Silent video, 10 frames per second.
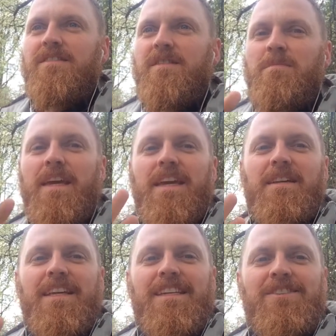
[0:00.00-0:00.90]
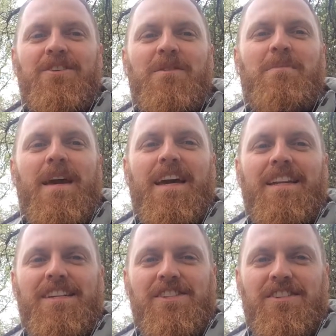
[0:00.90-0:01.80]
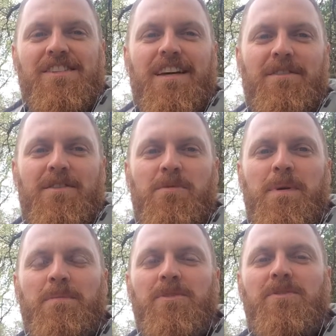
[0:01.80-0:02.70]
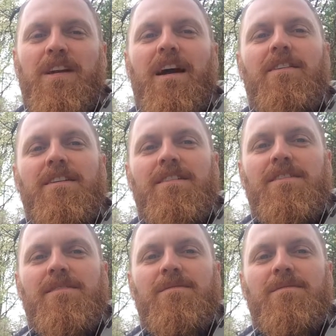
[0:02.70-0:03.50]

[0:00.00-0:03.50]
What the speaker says: make it easier to manage inside of other people's realities.